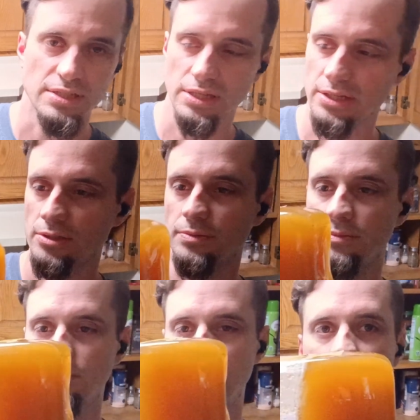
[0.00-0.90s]
a little
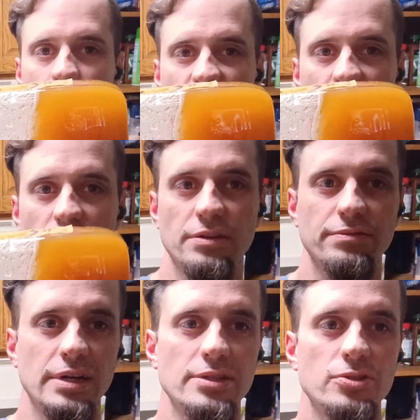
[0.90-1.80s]

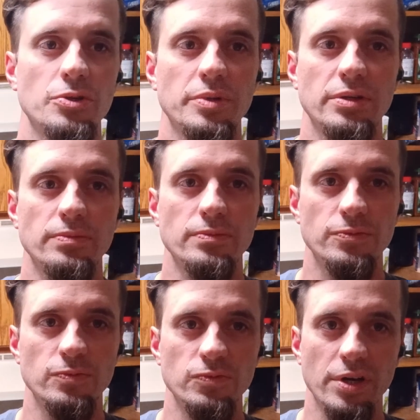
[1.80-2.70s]
solidified, so I'm going to
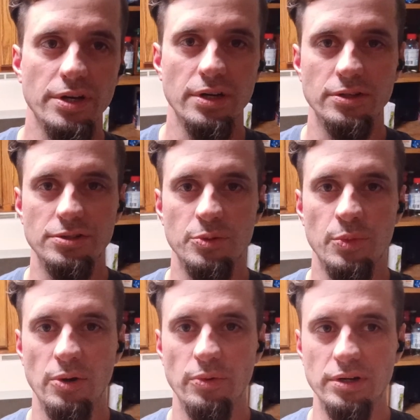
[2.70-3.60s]
run it under some
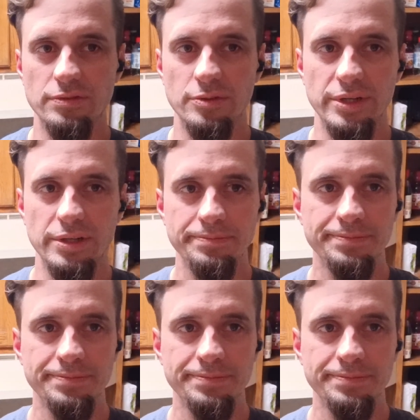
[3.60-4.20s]
hot water for a minute.